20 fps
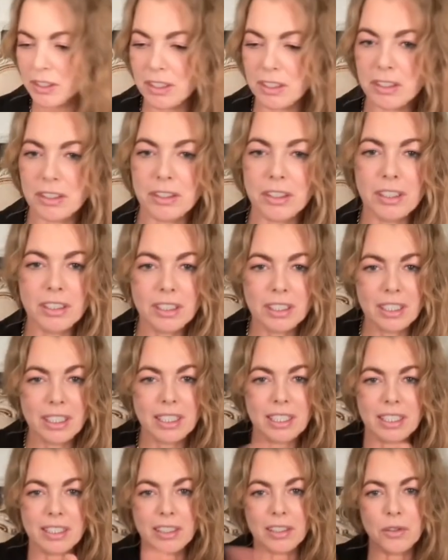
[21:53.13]
going to start in
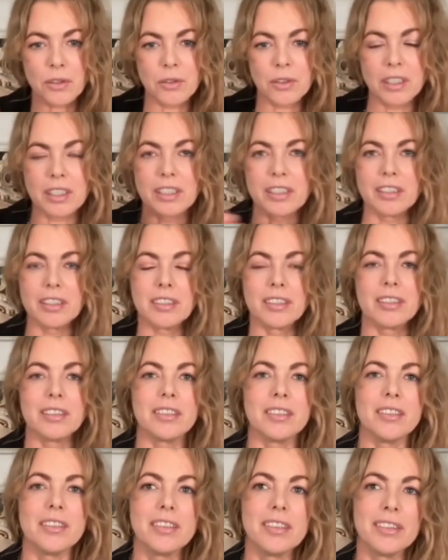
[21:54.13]
another corner.
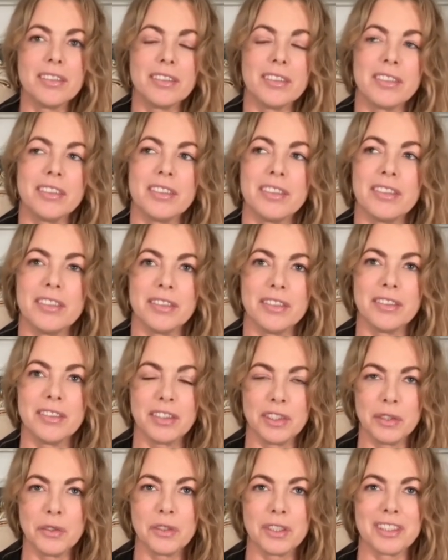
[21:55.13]

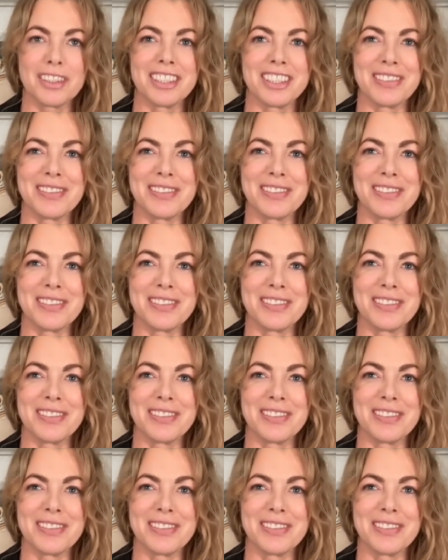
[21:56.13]
True start.